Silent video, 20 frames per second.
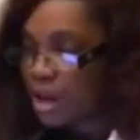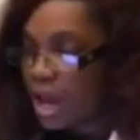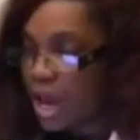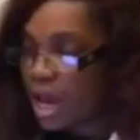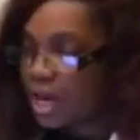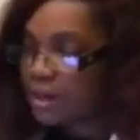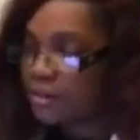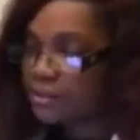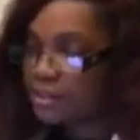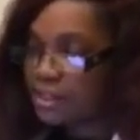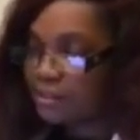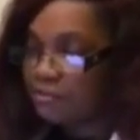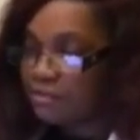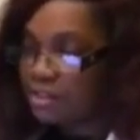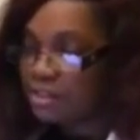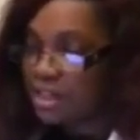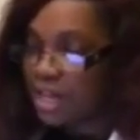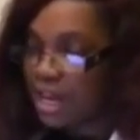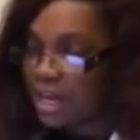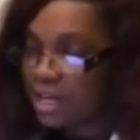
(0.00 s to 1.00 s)
Out of
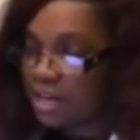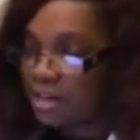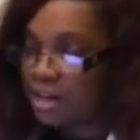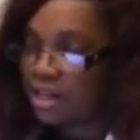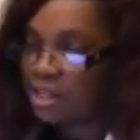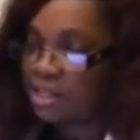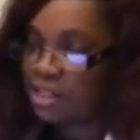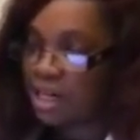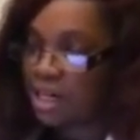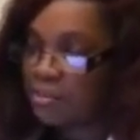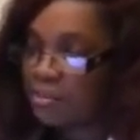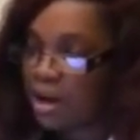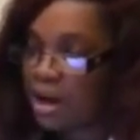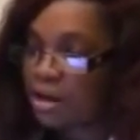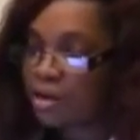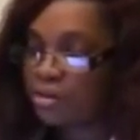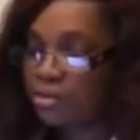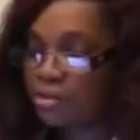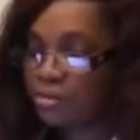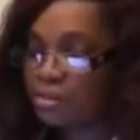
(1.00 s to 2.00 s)
simvastatin and
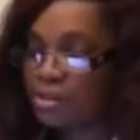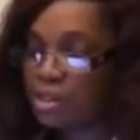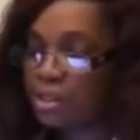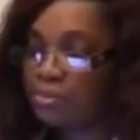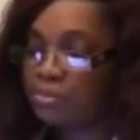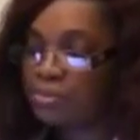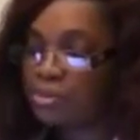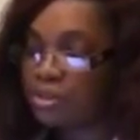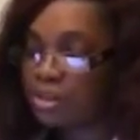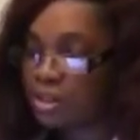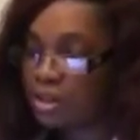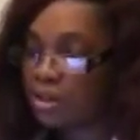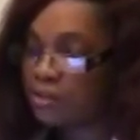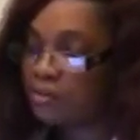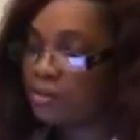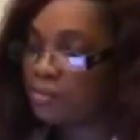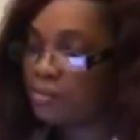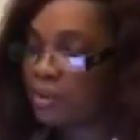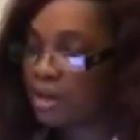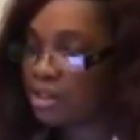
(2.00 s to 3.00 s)
ezetimibe group, 10%
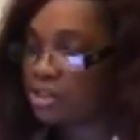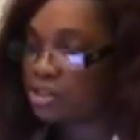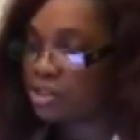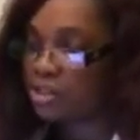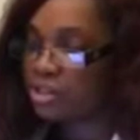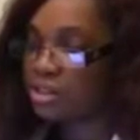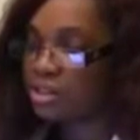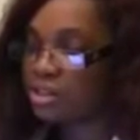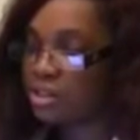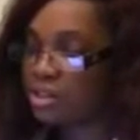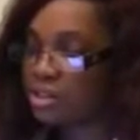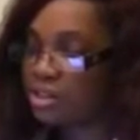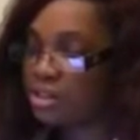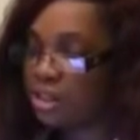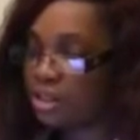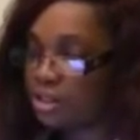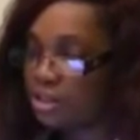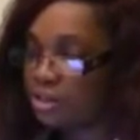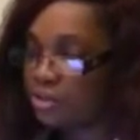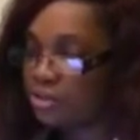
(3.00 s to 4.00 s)
of the patients
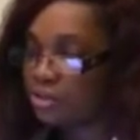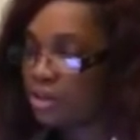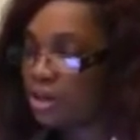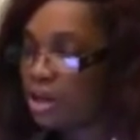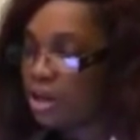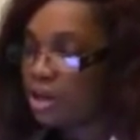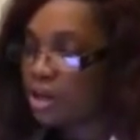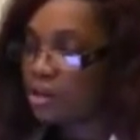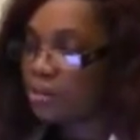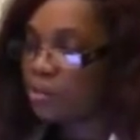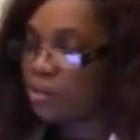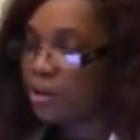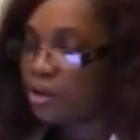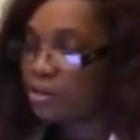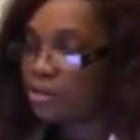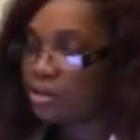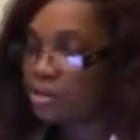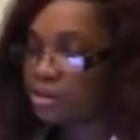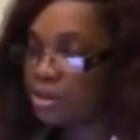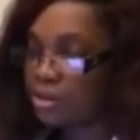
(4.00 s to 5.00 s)
discontinued
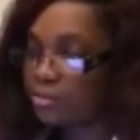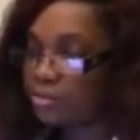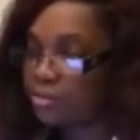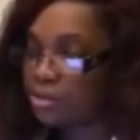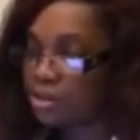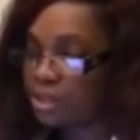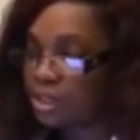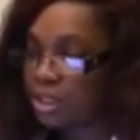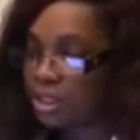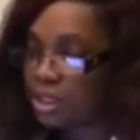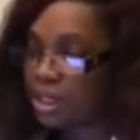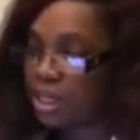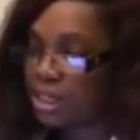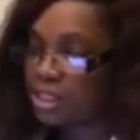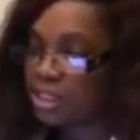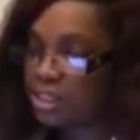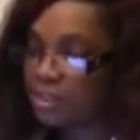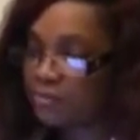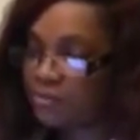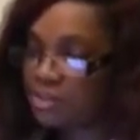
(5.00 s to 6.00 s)
compared to 10%
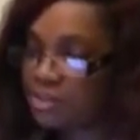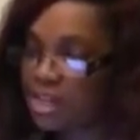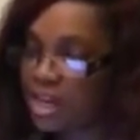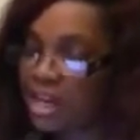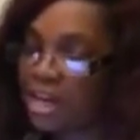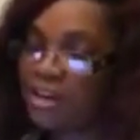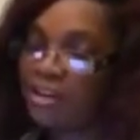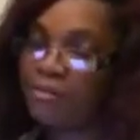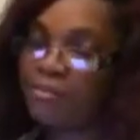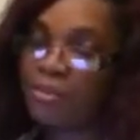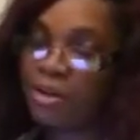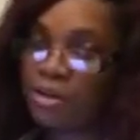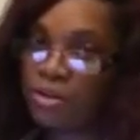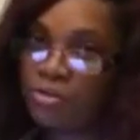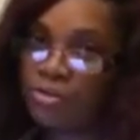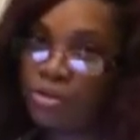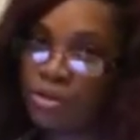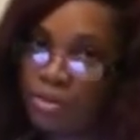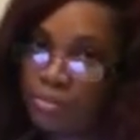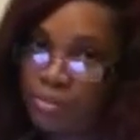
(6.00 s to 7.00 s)
in simvastatin
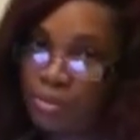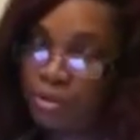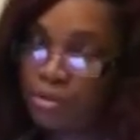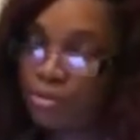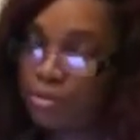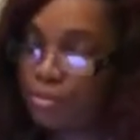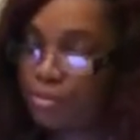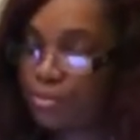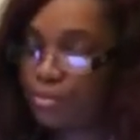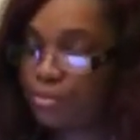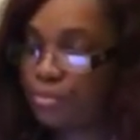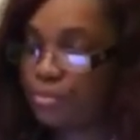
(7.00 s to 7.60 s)
monotherapy group.